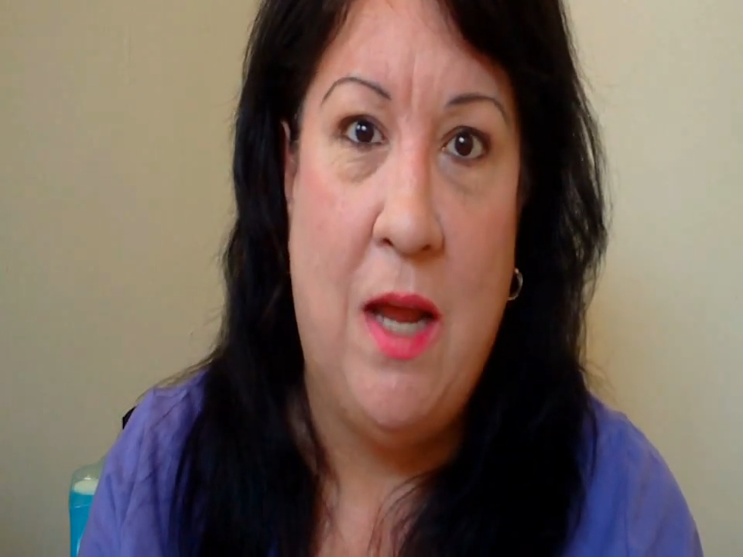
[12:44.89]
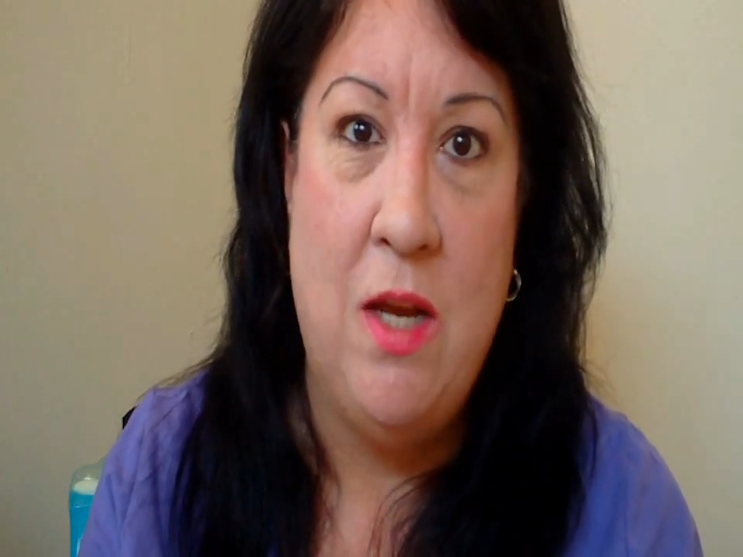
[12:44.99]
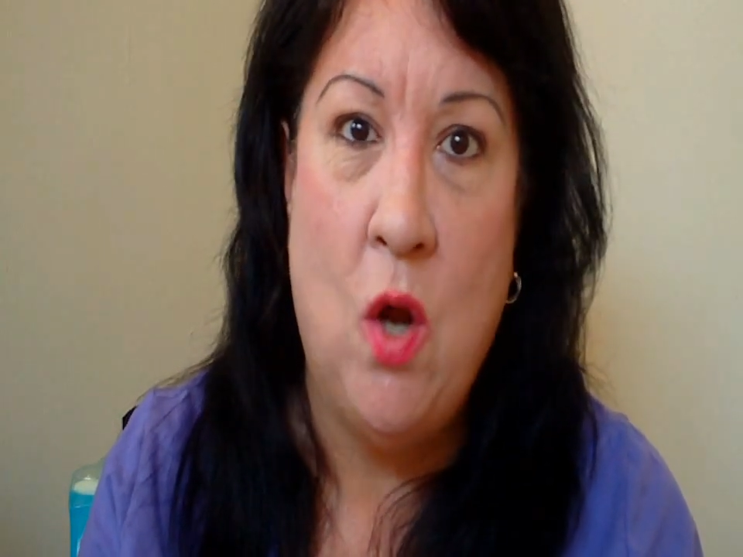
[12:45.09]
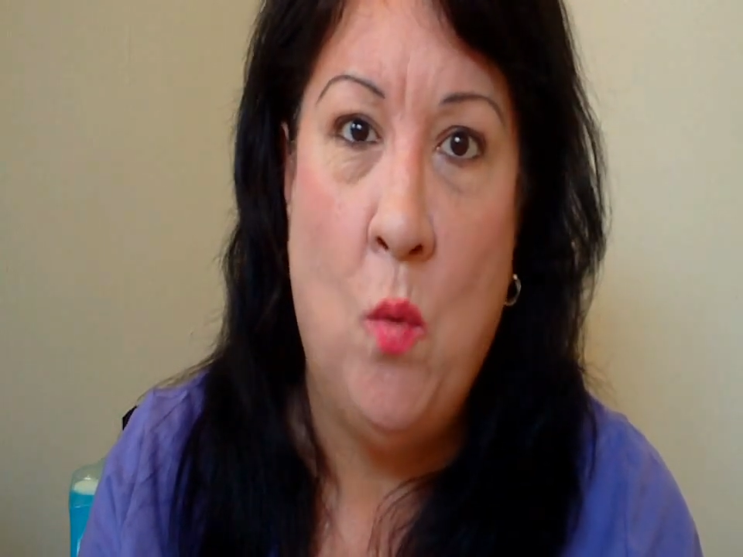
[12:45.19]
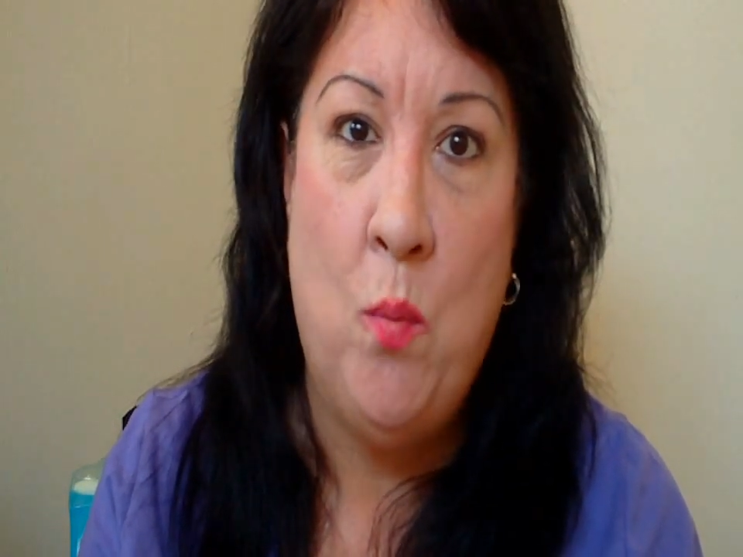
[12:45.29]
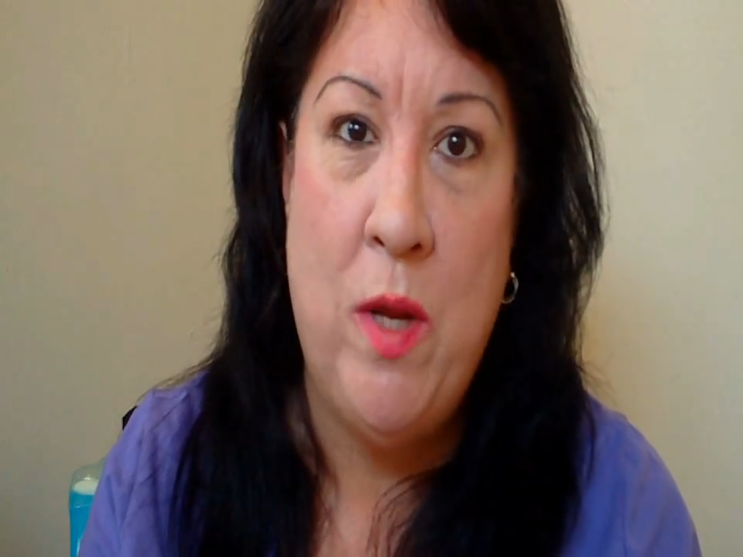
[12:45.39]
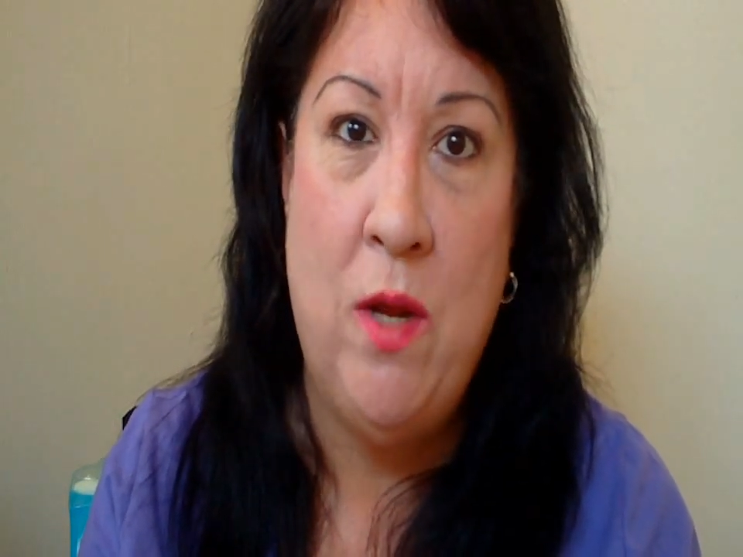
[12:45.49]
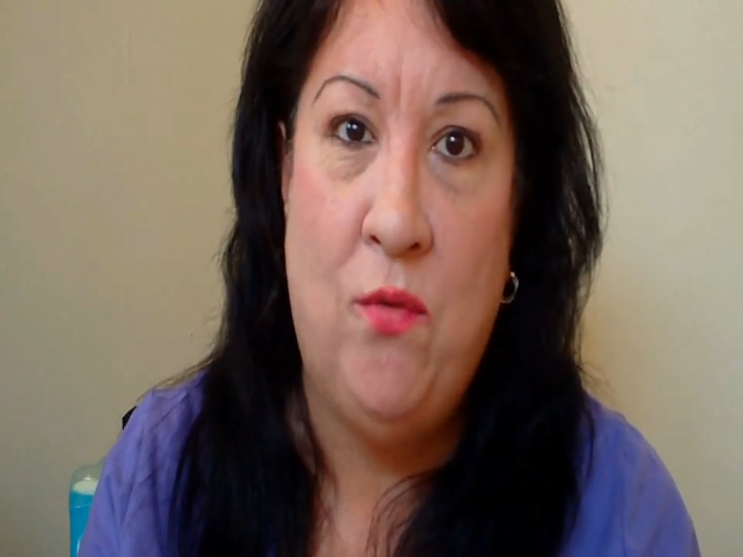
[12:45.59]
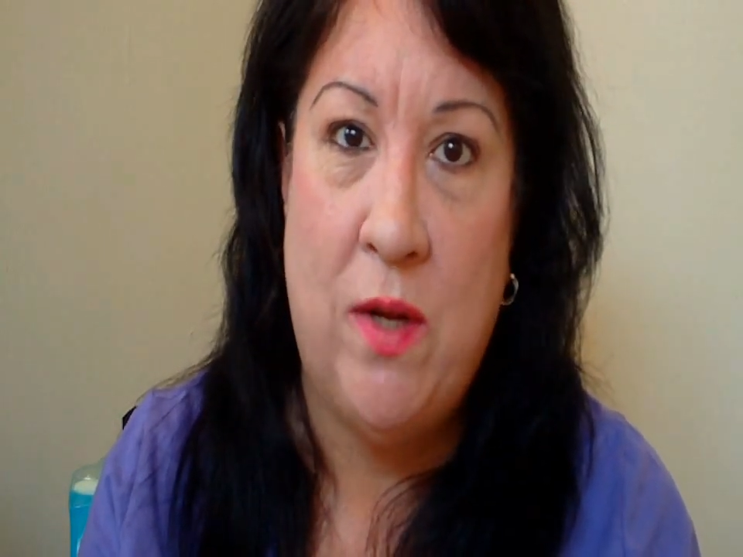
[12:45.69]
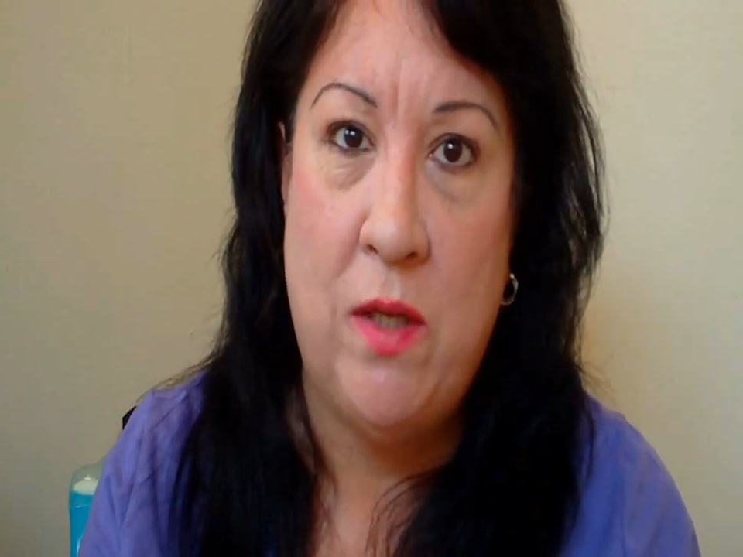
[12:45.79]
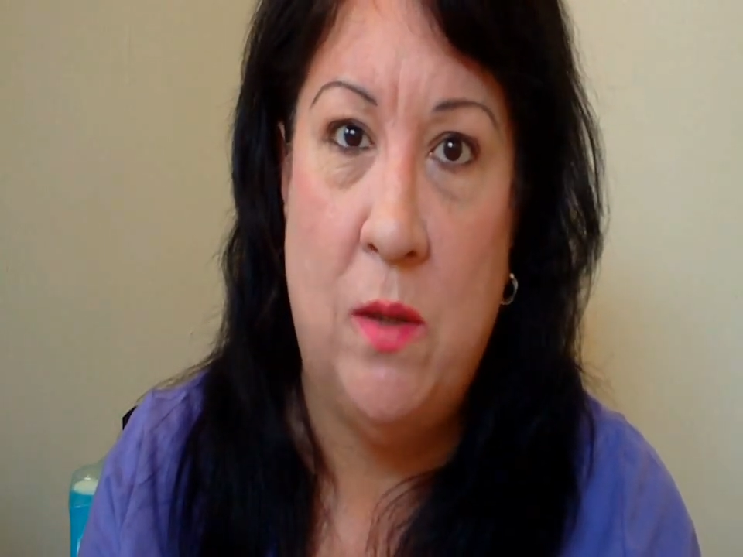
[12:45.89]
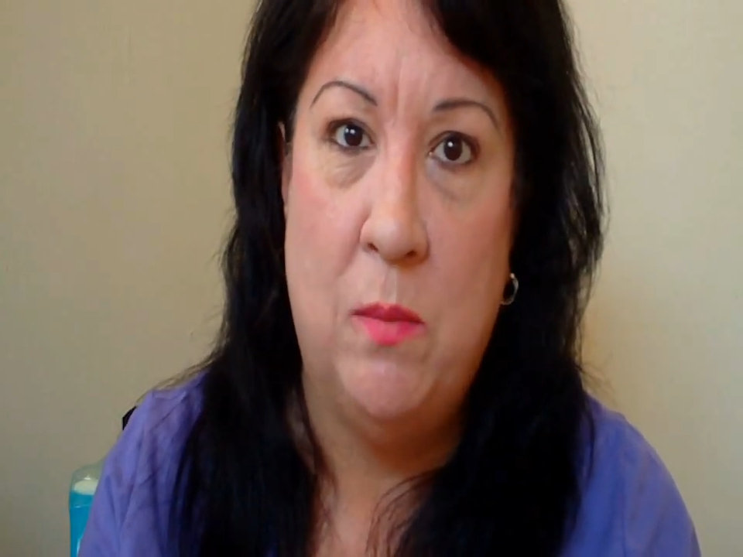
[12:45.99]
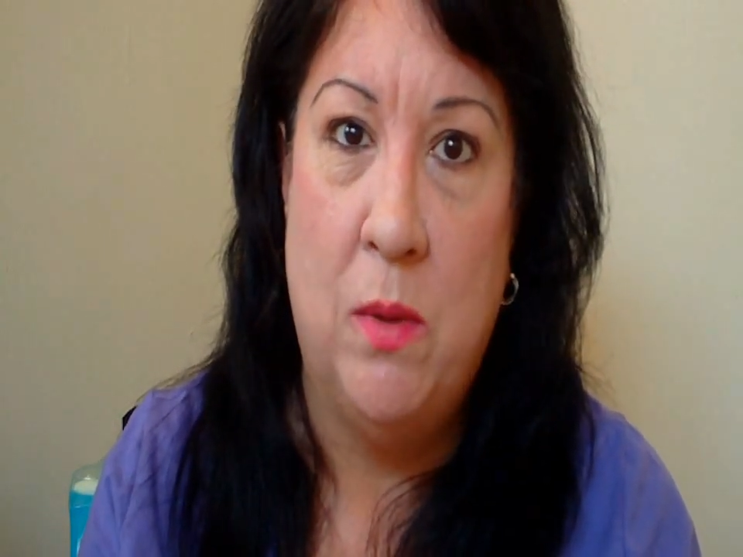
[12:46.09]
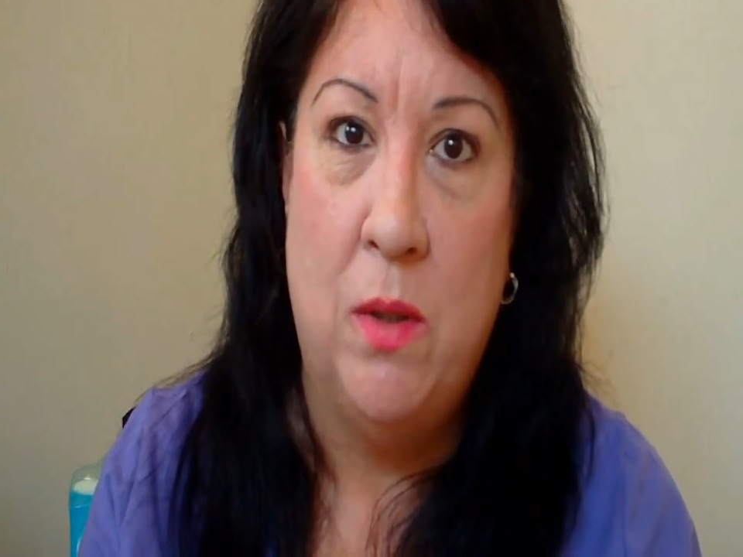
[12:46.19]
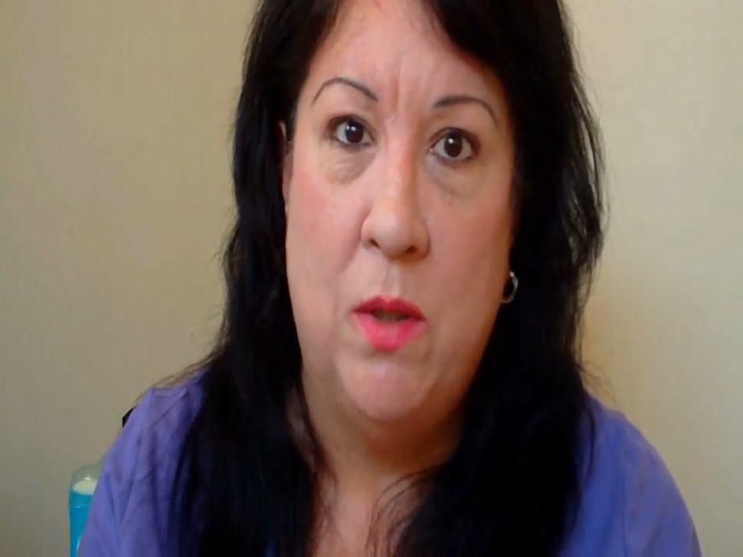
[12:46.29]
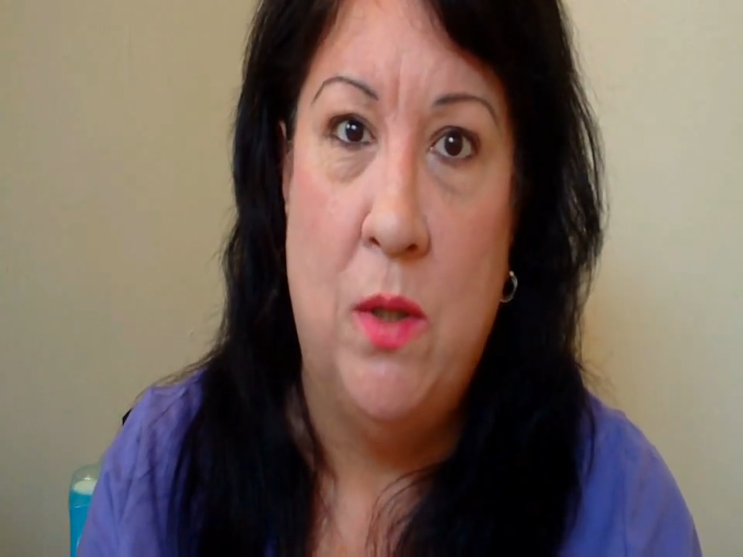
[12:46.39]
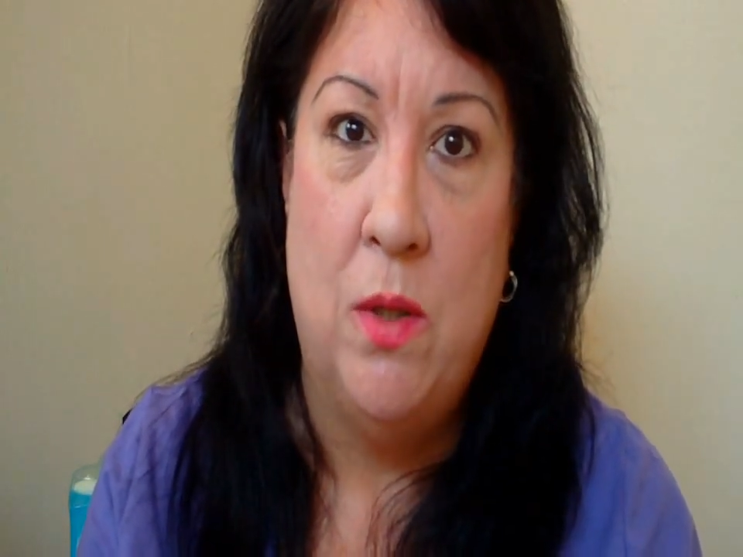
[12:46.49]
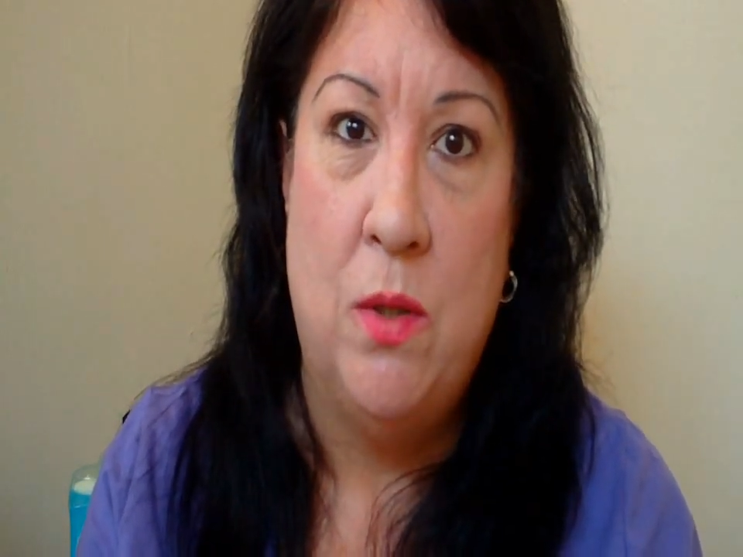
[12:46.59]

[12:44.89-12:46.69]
And don't be a victim